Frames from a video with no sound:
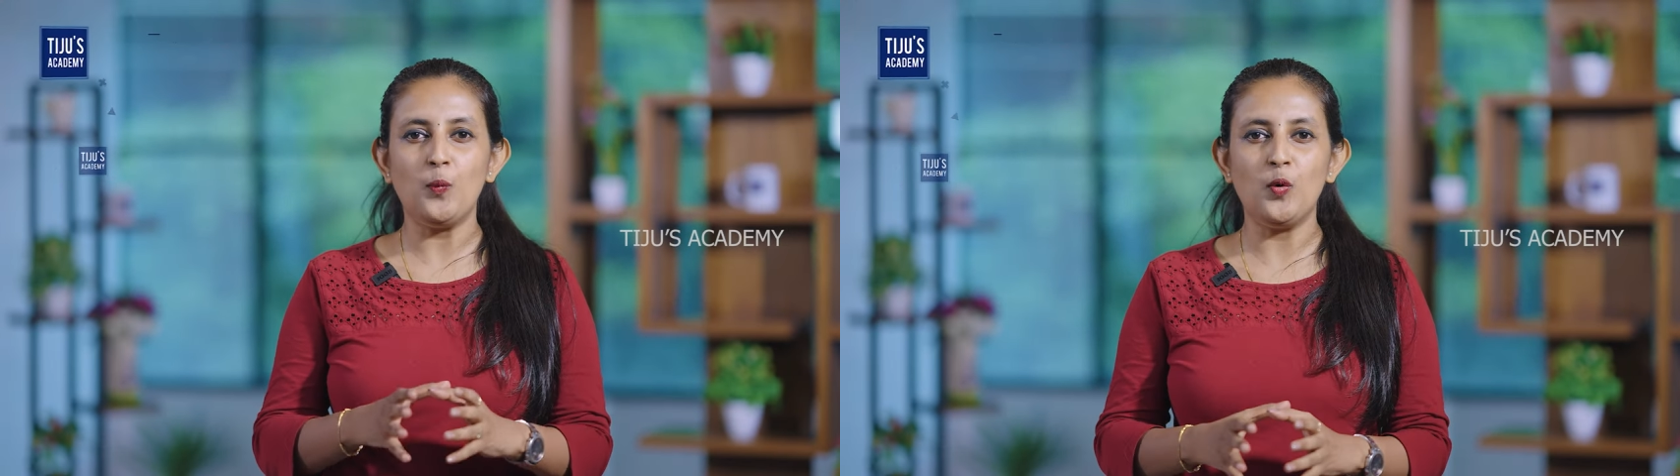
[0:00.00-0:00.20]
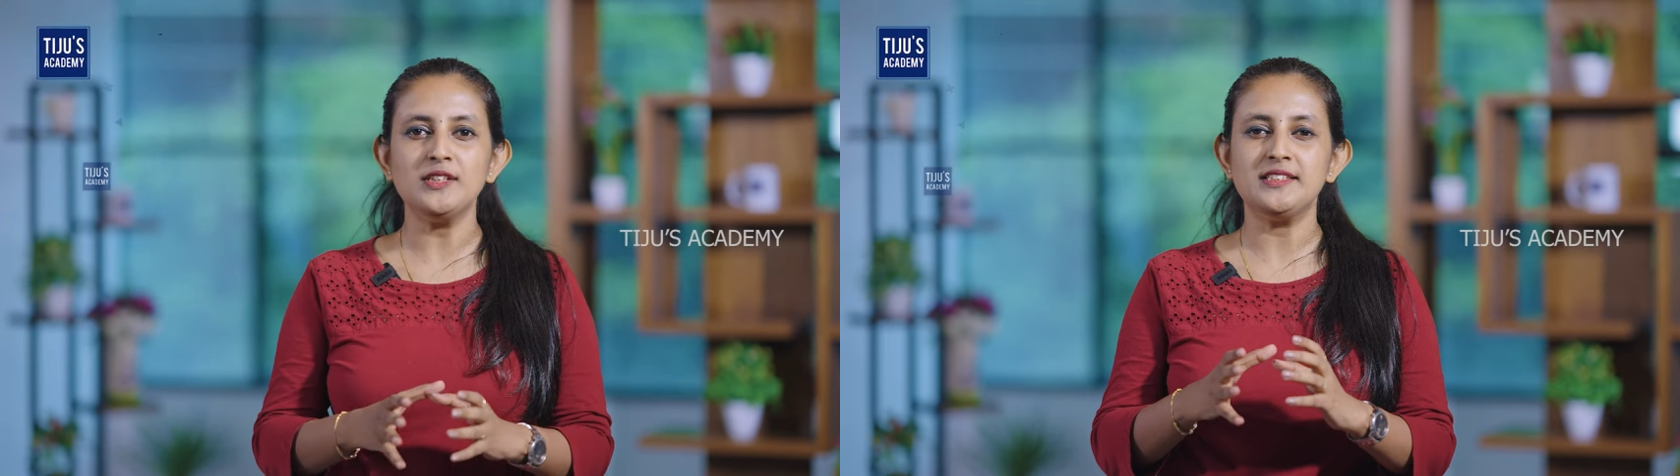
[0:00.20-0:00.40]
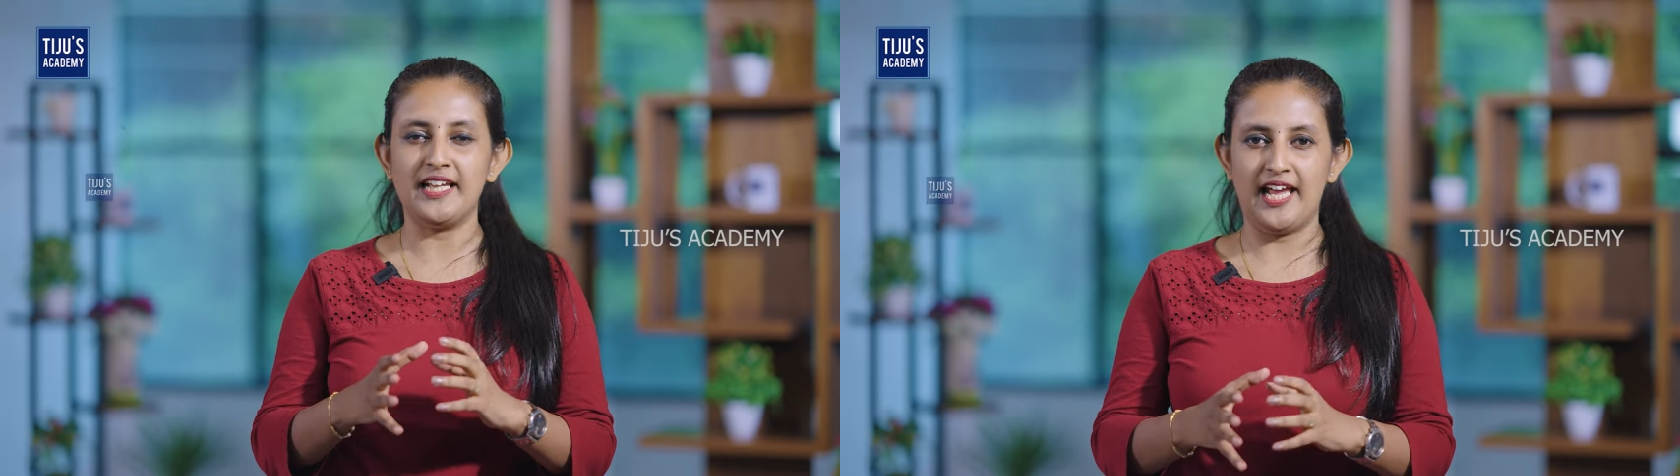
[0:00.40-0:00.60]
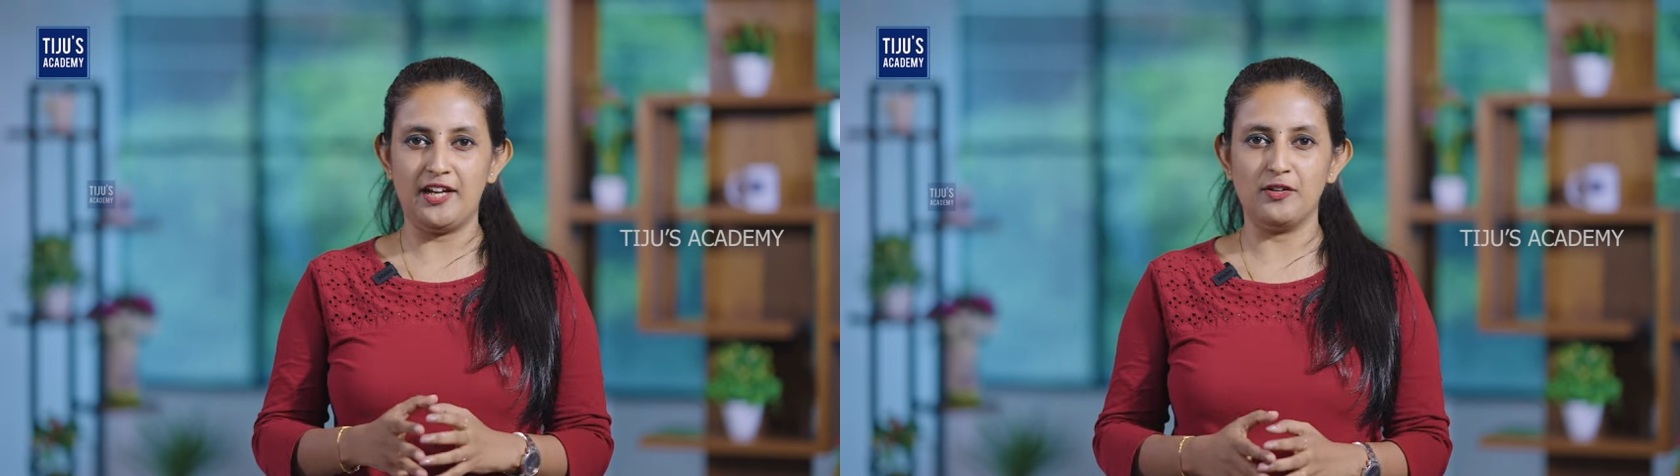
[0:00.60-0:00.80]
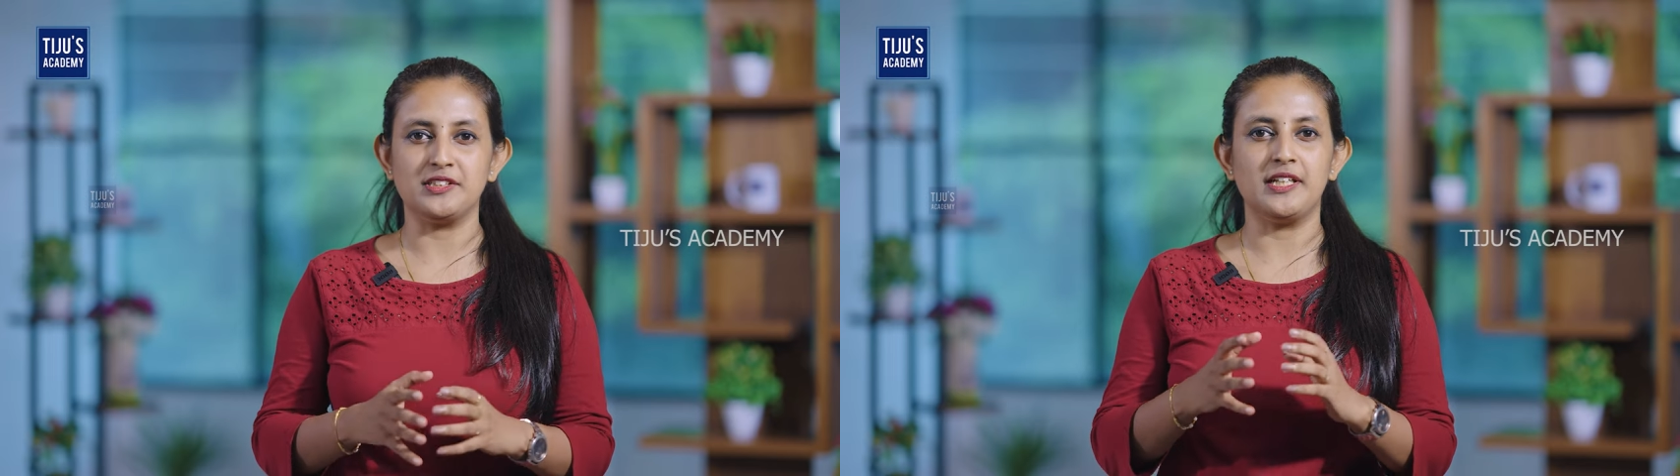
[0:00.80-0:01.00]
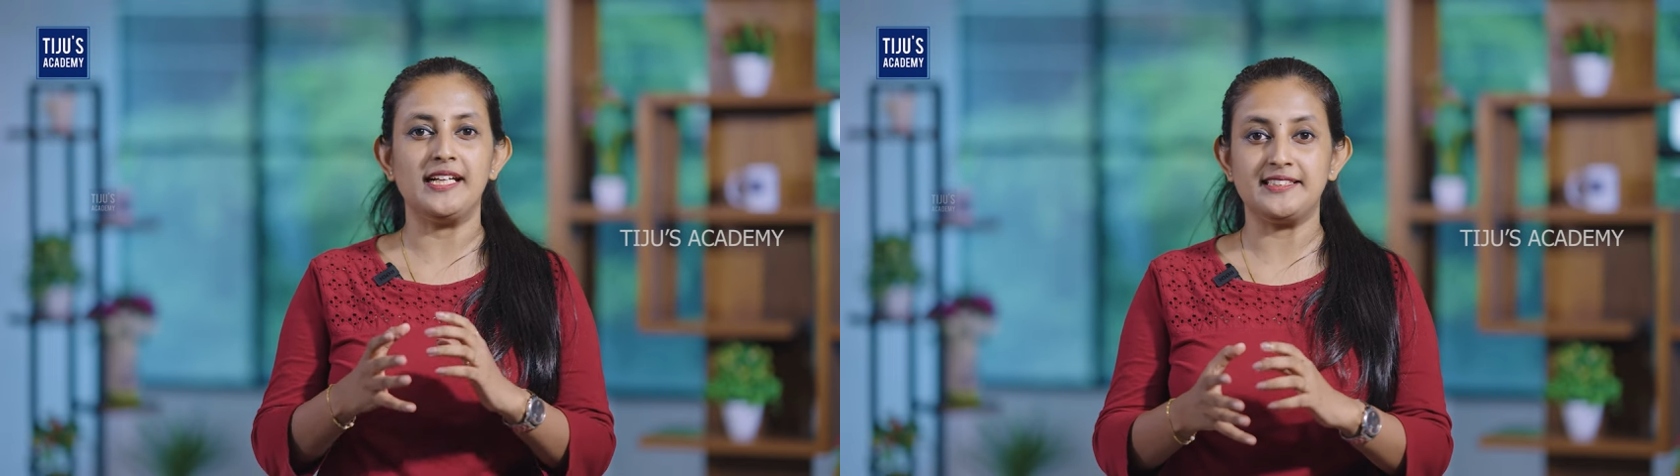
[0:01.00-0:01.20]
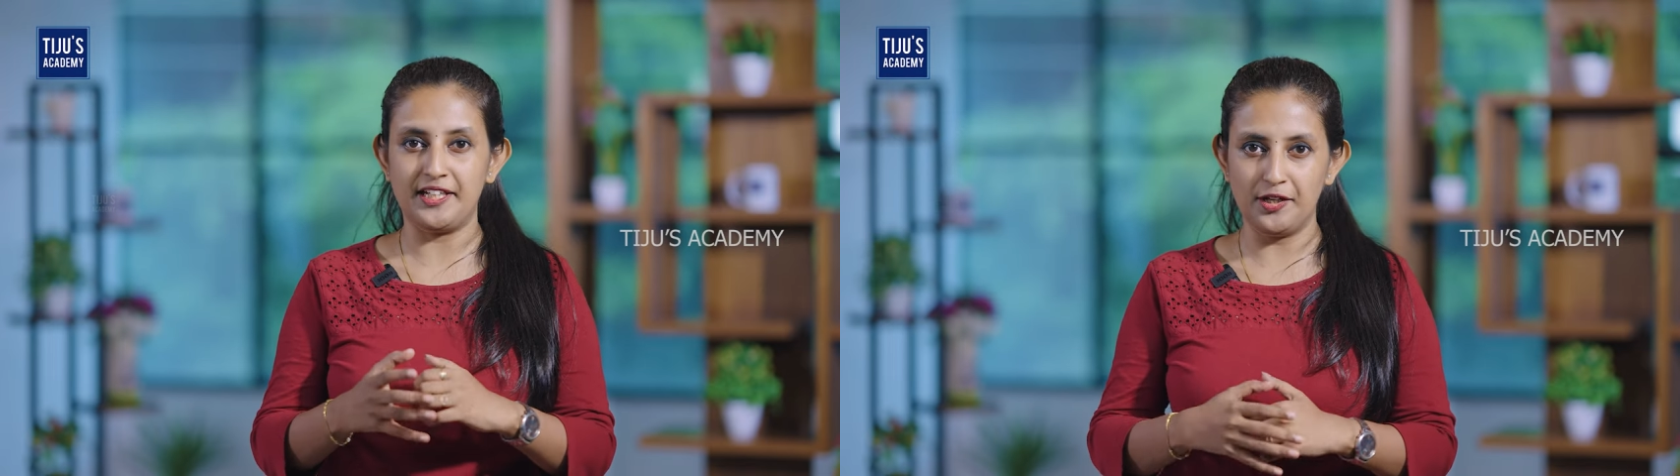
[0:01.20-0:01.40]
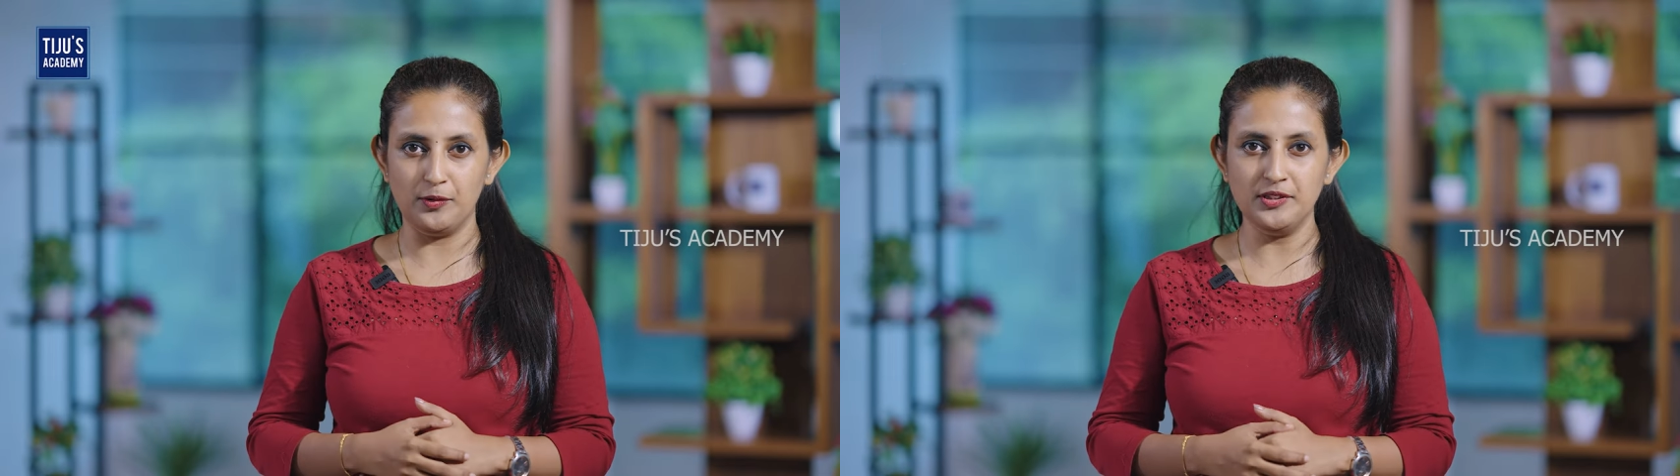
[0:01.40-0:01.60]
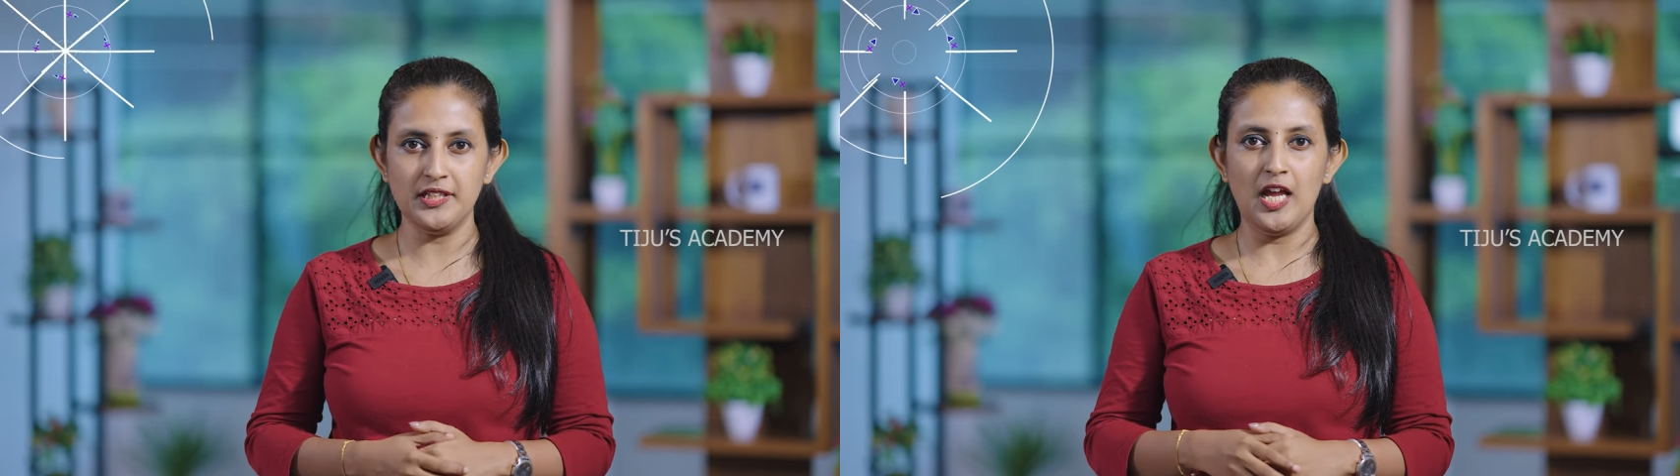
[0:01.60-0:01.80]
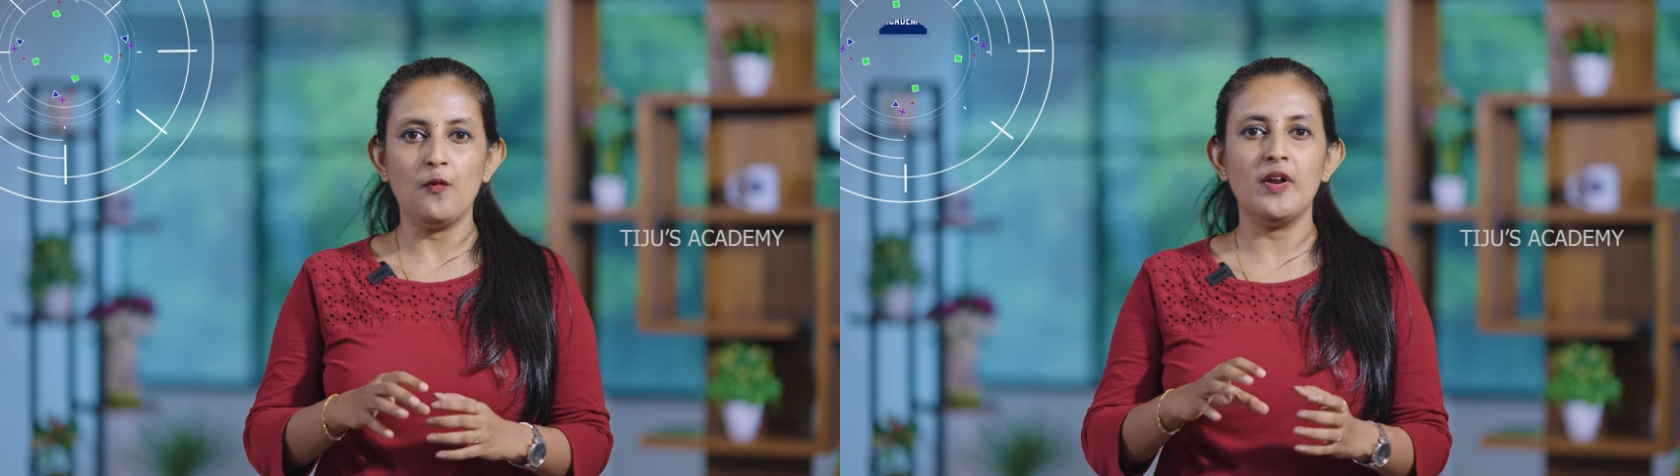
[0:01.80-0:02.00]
was diagnosed is used